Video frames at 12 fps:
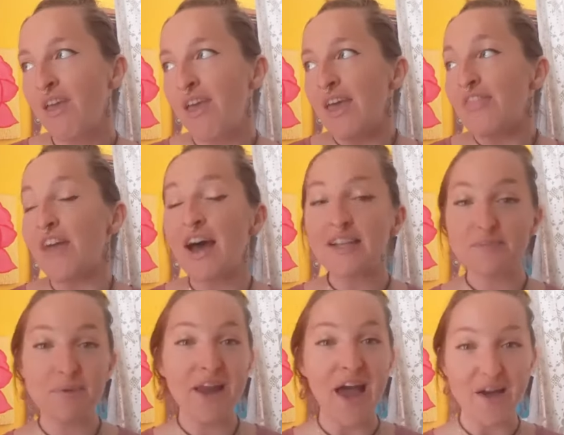that's
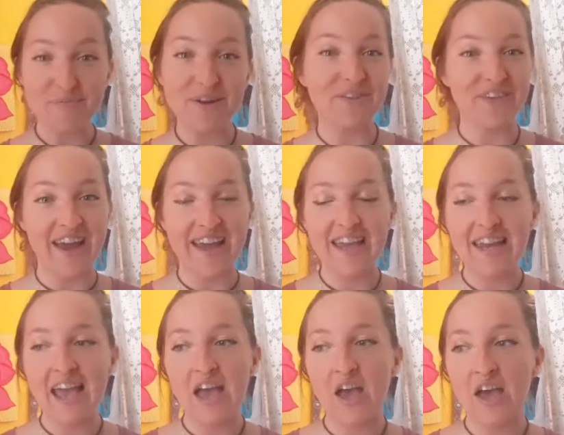been happening, right?
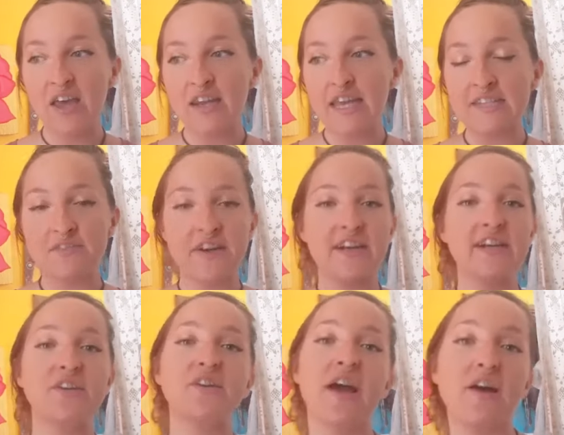And it's very
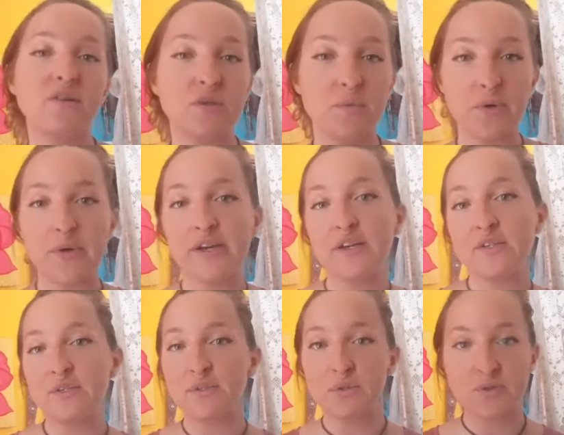ungrounded. We're going onto
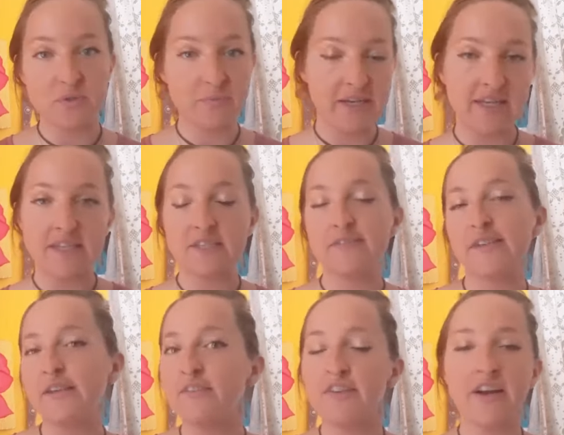social media. It's
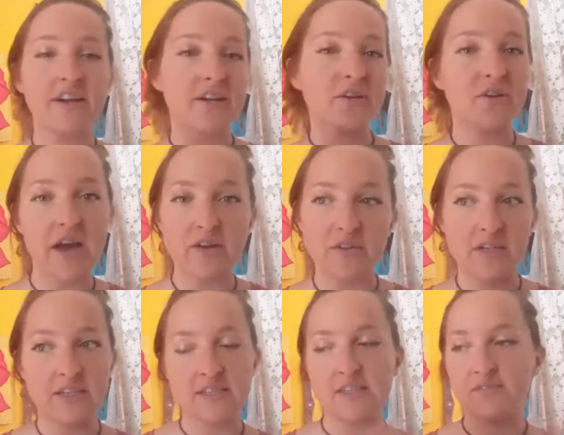feeling very ungrounded.
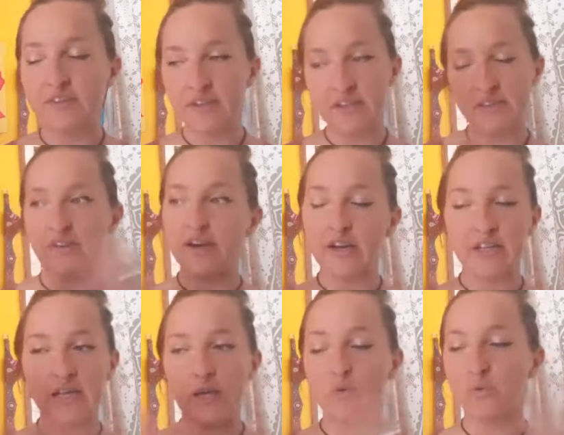It's feeling very
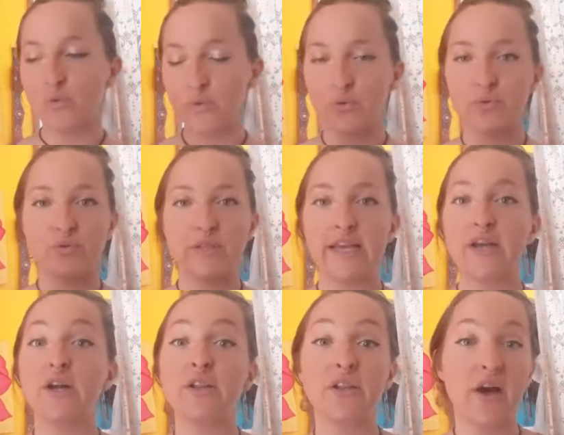like, whew, like
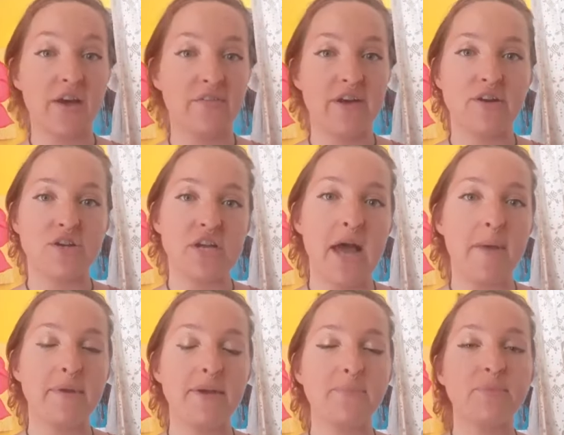a lot of energy
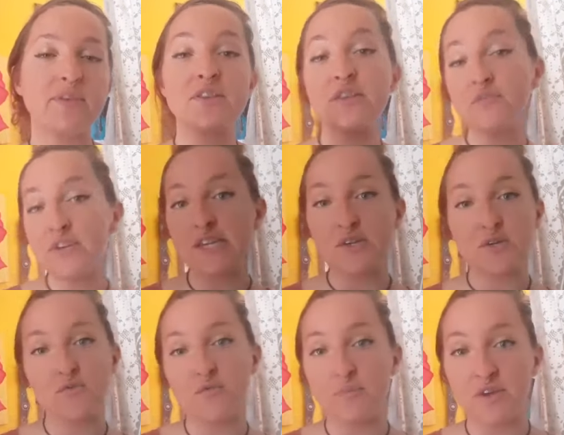happening. So the
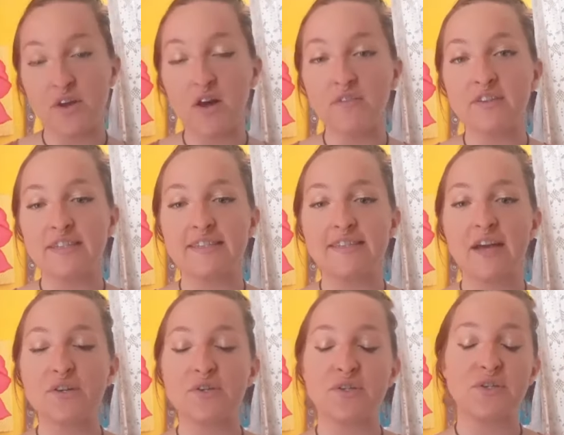invitation from the Dolphins is
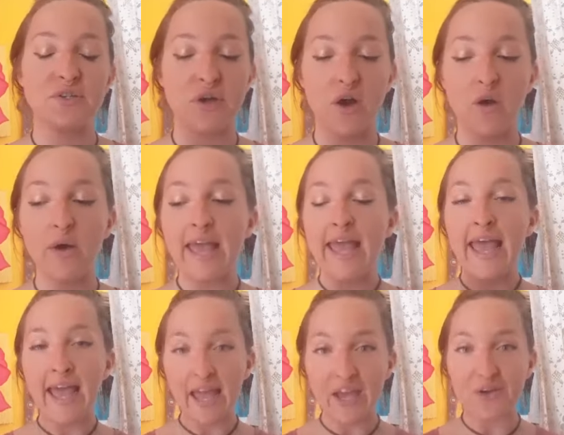actually to go,
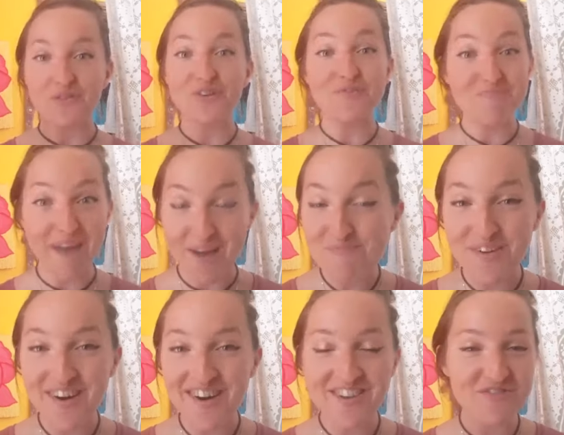hey,
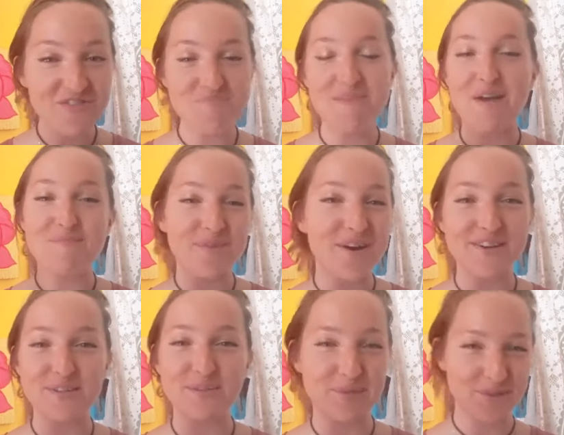remember, remember our
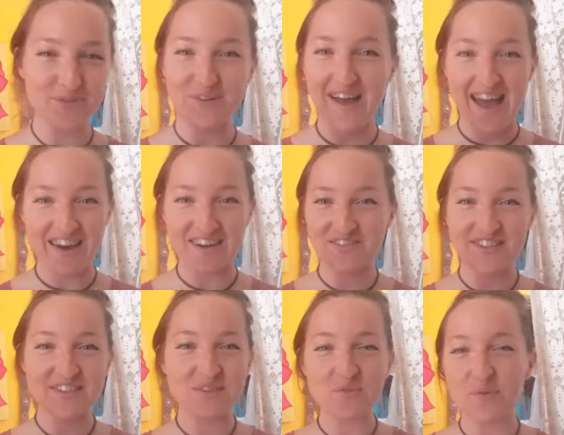spiritual
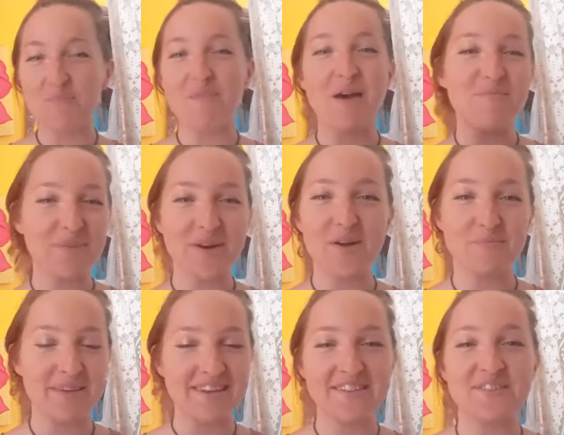activists, remember our
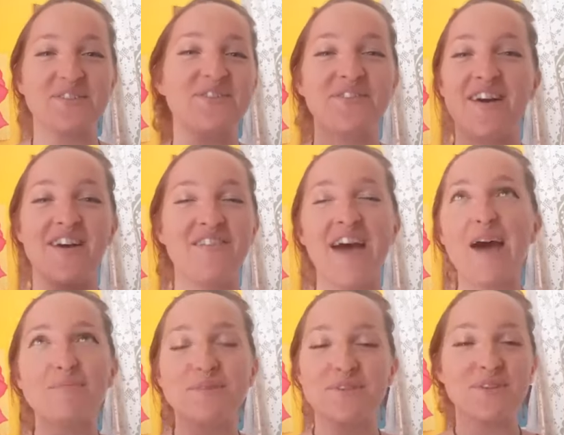beings of, of
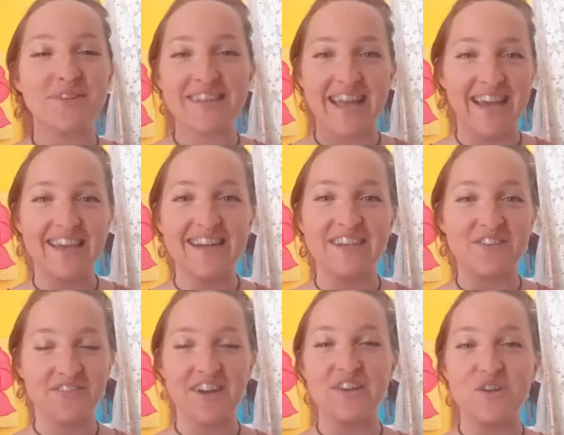absolute light and
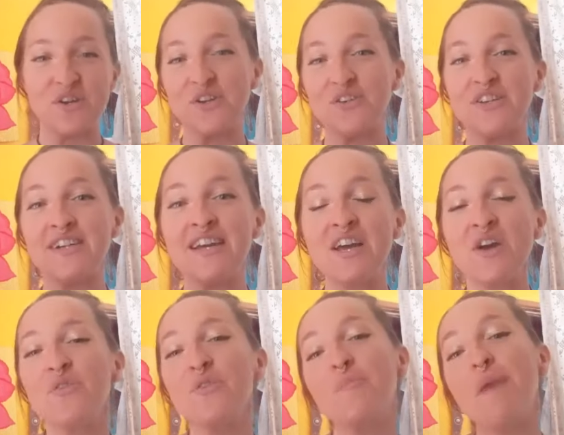divine children.
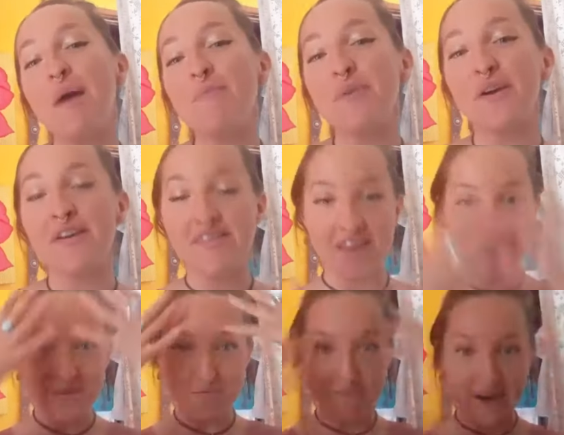Remember that
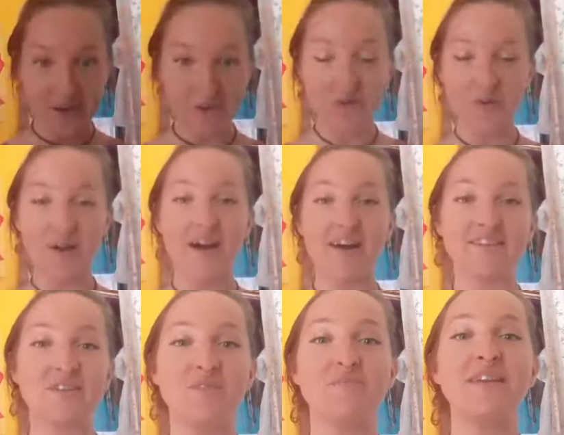the
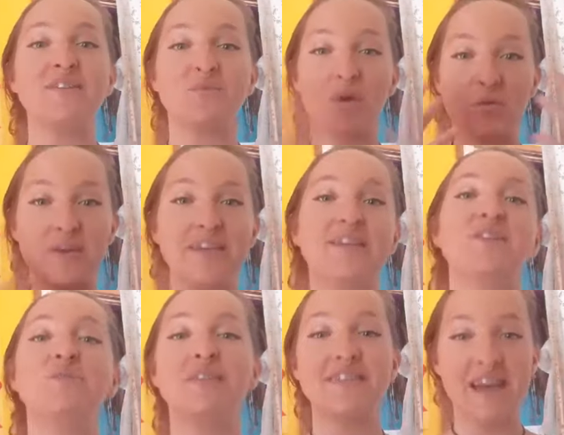microcosm is what we need
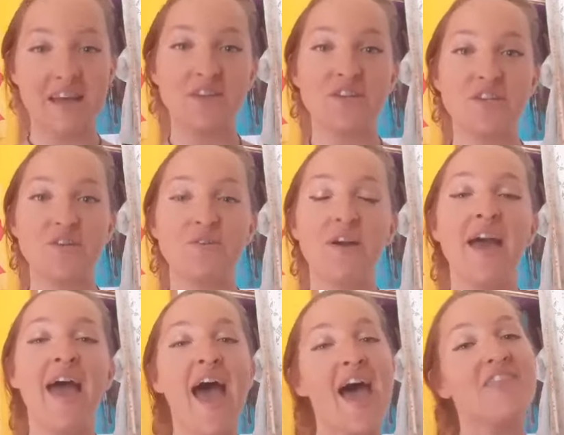to attend to.
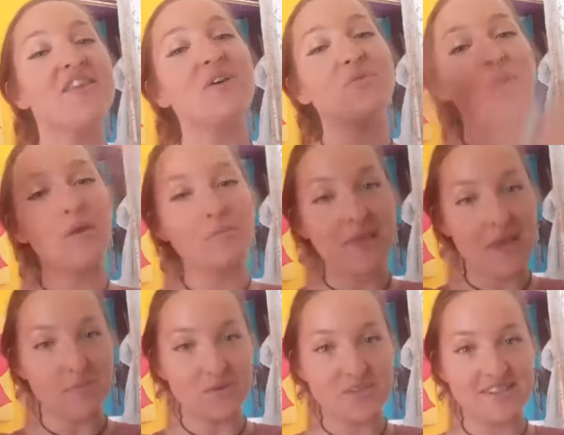And then we'll be
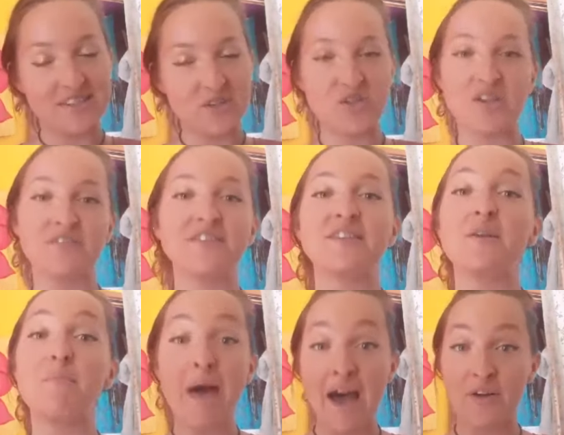able to see shifts in the
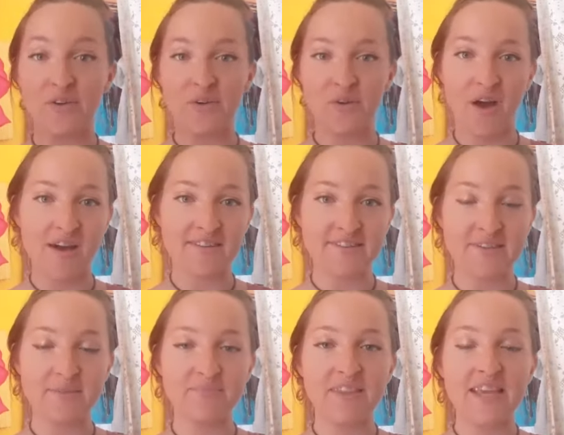
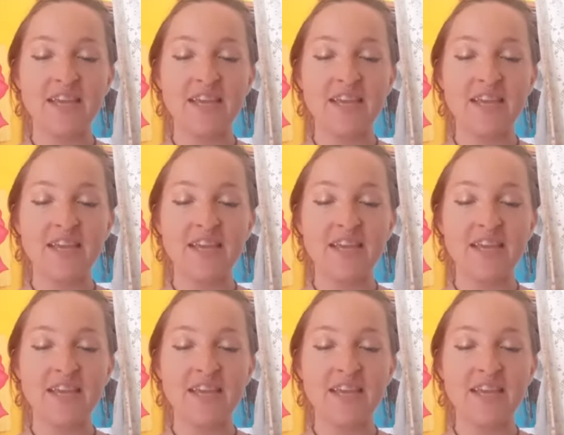macrocosm.